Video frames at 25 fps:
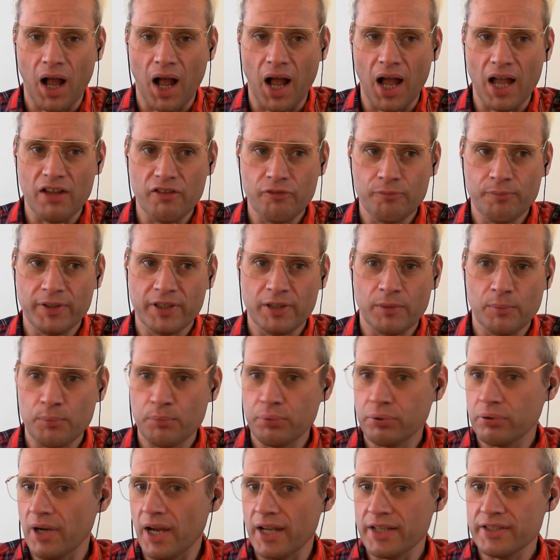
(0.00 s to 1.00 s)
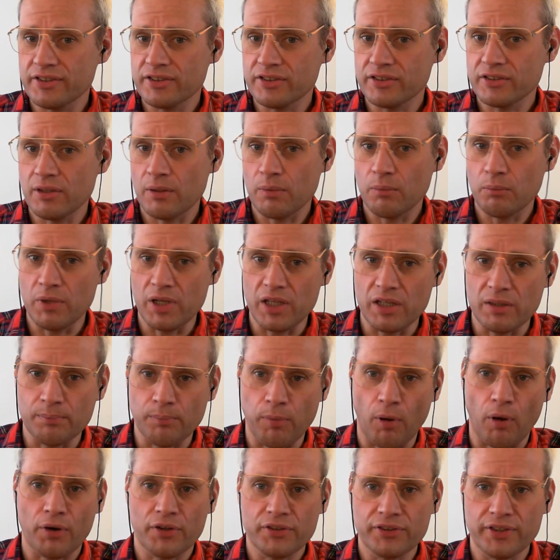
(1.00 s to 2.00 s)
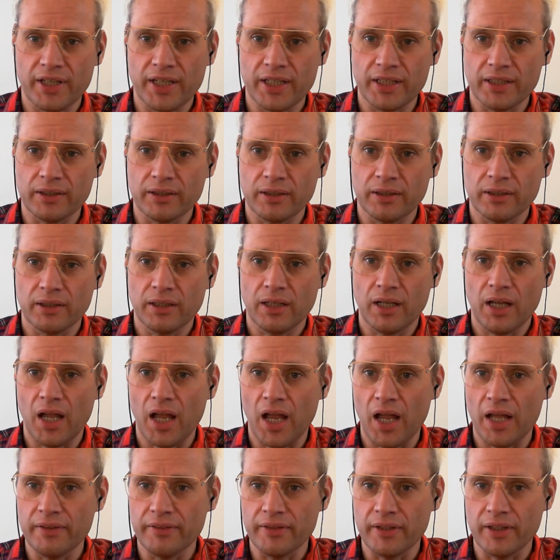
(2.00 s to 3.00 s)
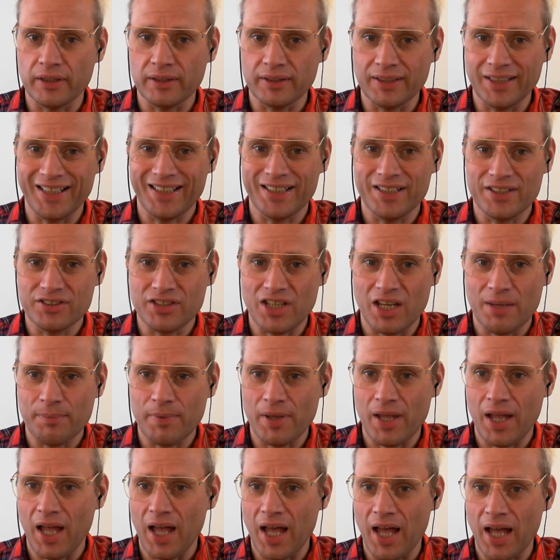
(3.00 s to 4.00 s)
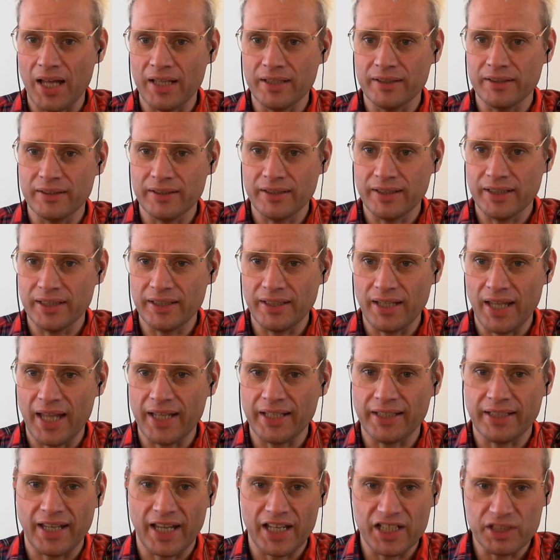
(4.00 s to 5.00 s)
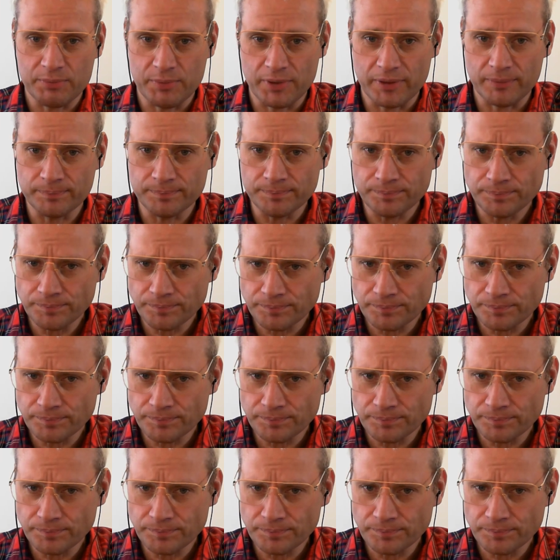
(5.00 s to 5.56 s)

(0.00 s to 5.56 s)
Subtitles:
I've been impressed with boxing and the leadership and the engagement.